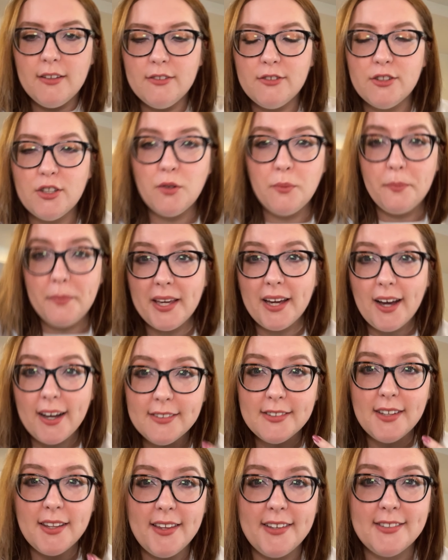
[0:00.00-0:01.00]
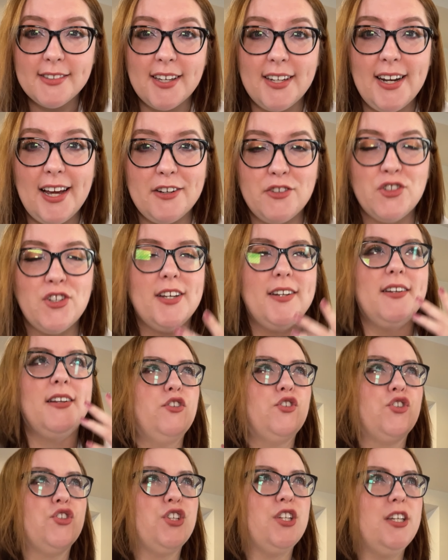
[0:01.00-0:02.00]
so because of this connection,
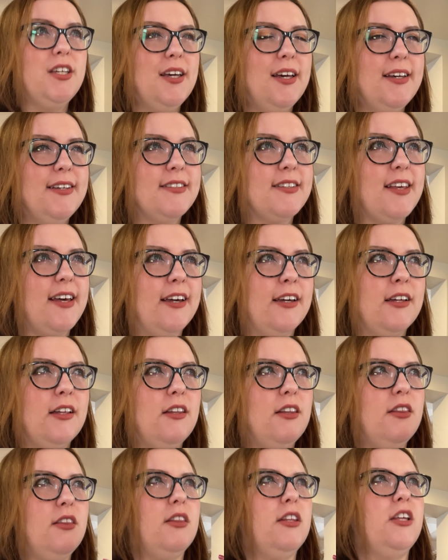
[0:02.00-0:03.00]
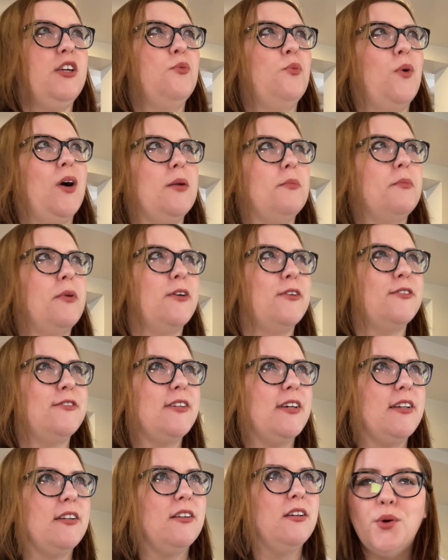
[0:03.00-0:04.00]
she is like the one
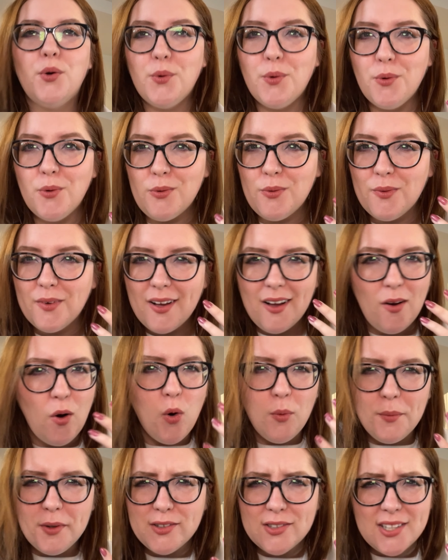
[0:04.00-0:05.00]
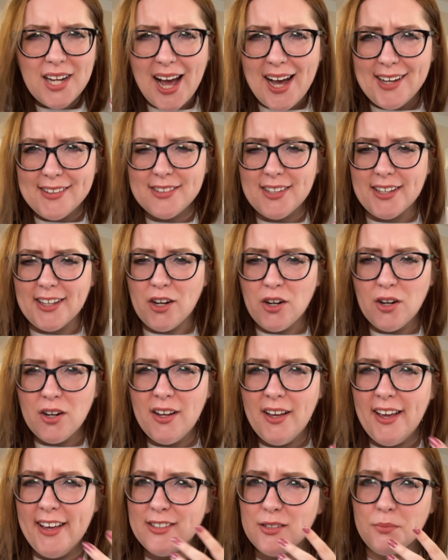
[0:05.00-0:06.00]
person who almost has like
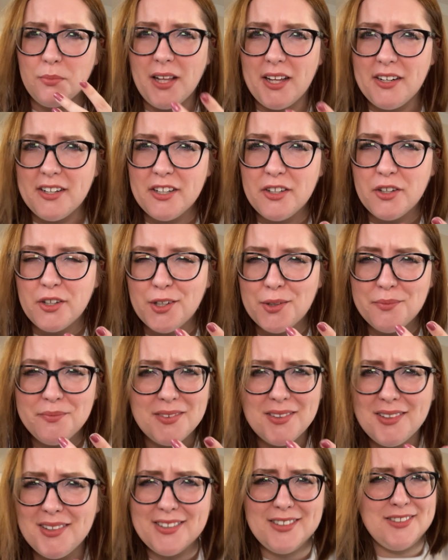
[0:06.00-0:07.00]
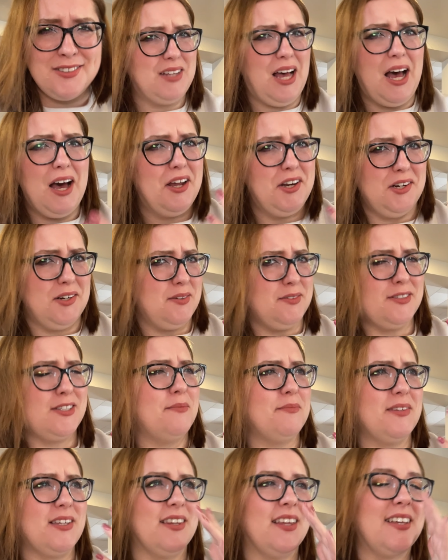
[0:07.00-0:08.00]
his blood in her. I don't know,
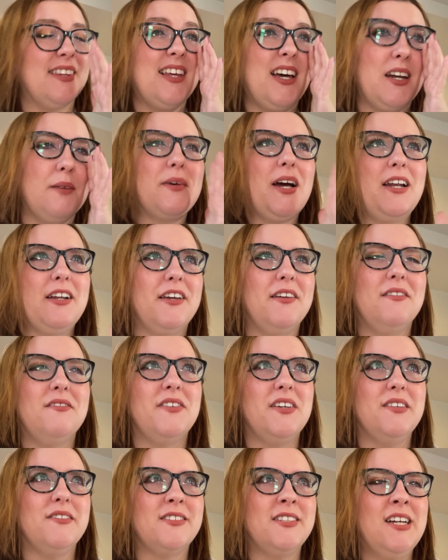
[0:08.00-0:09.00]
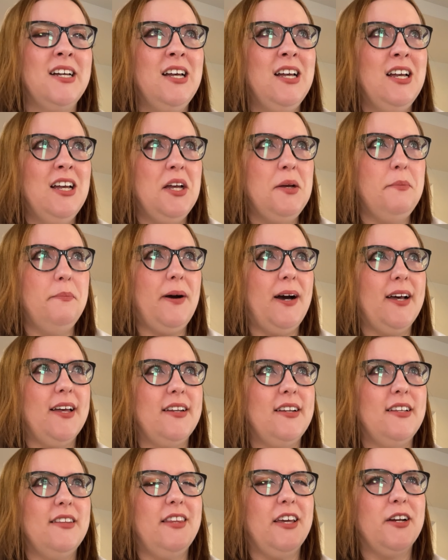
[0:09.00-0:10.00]
something like that. I'm kind of confused.
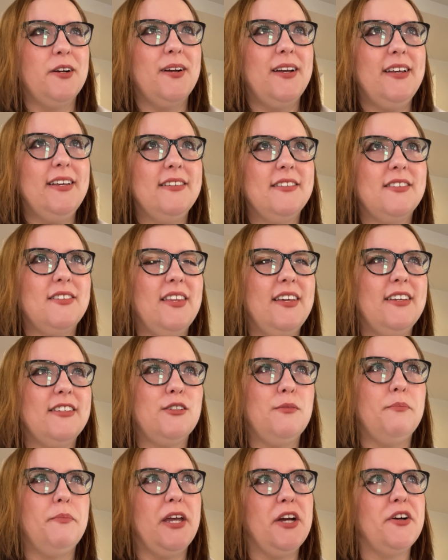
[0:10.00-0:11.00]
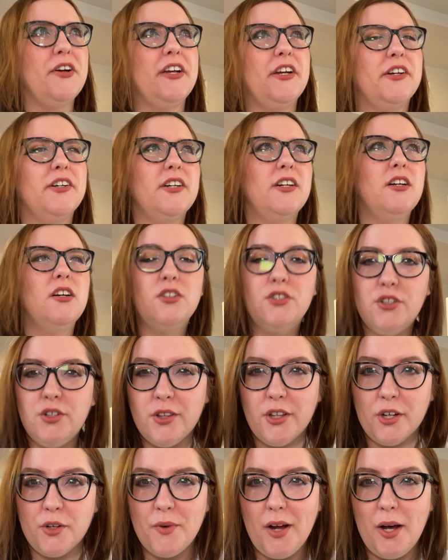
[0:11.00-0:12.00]
But there is this barrier to
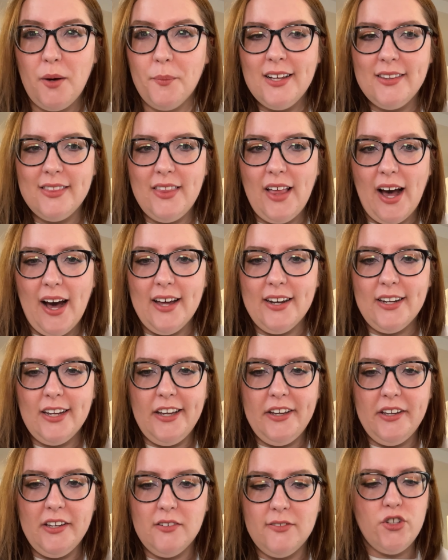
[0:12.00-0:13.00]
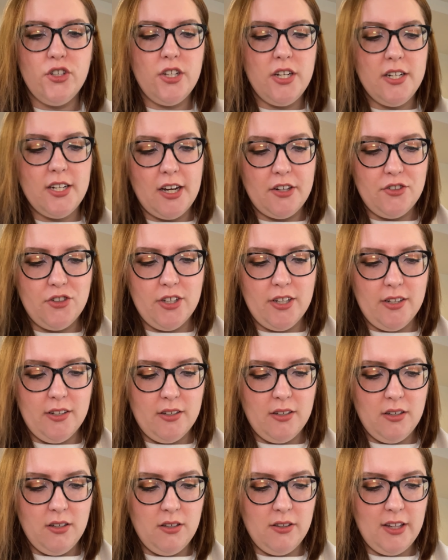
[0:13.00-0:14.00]
their realm that if she touches
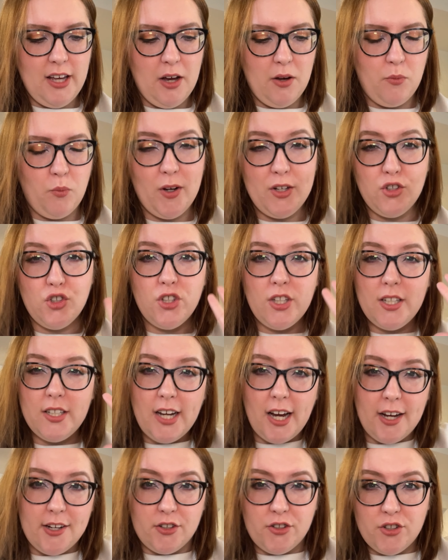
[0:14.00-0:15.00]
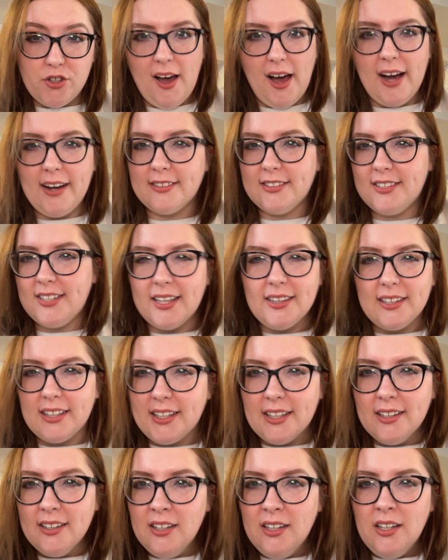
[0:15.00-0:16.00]
that when she touched
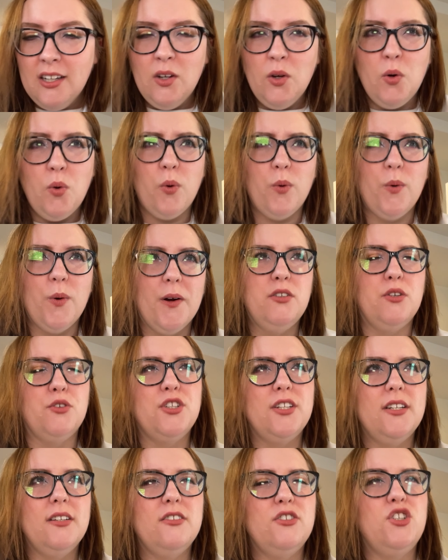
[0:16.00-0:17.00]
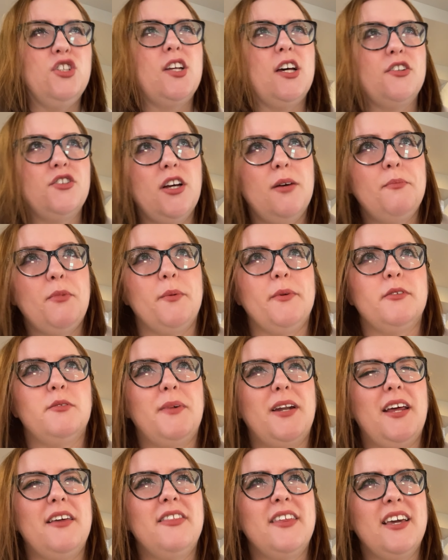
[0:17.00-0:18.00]
accidentally, or no, she didn't, she touched on purpose,
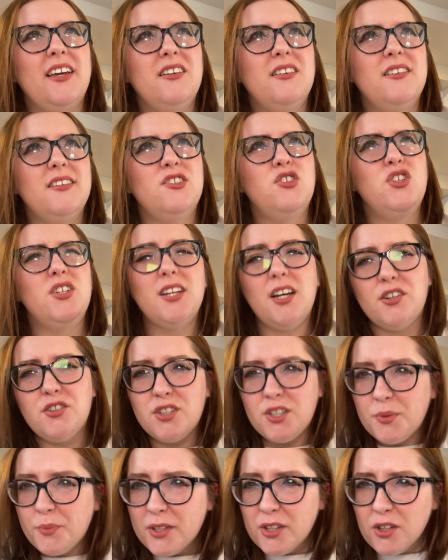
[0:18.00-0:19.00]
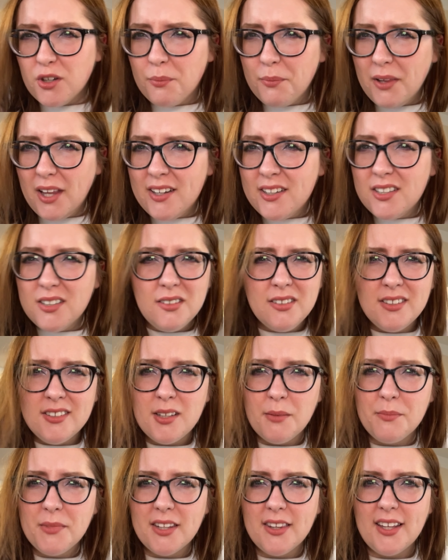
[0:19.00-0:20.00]
but I think she touched it with her blood,
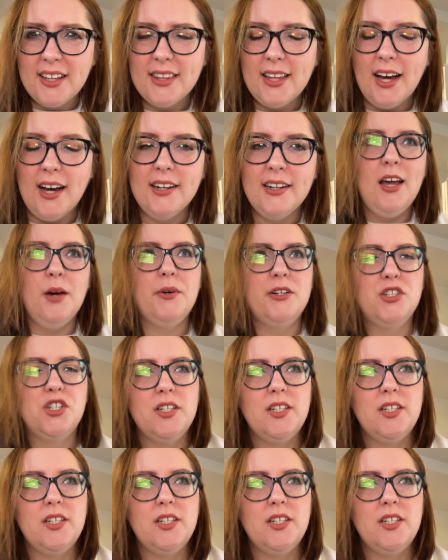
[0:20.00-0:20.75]
something like that. And when she